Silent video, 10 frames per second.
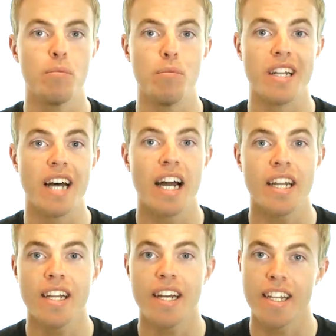
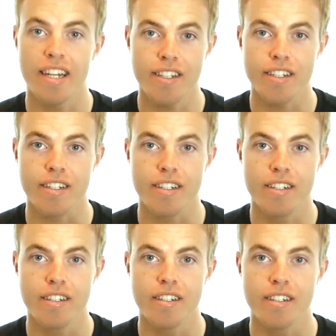benign in nature
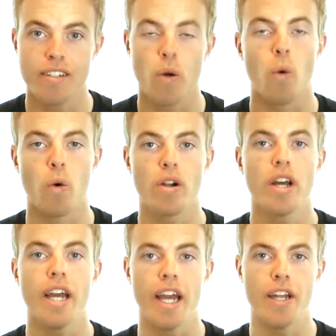or
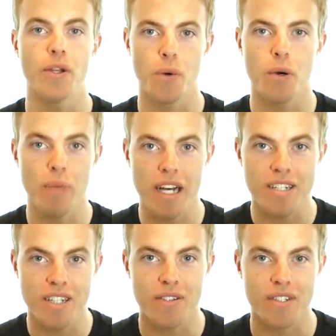in your
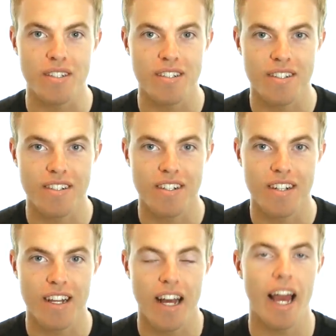best interest.
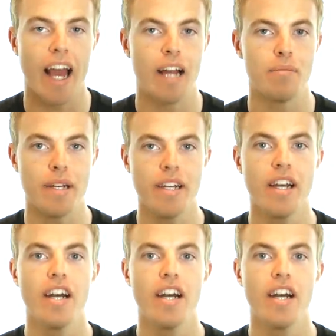And B,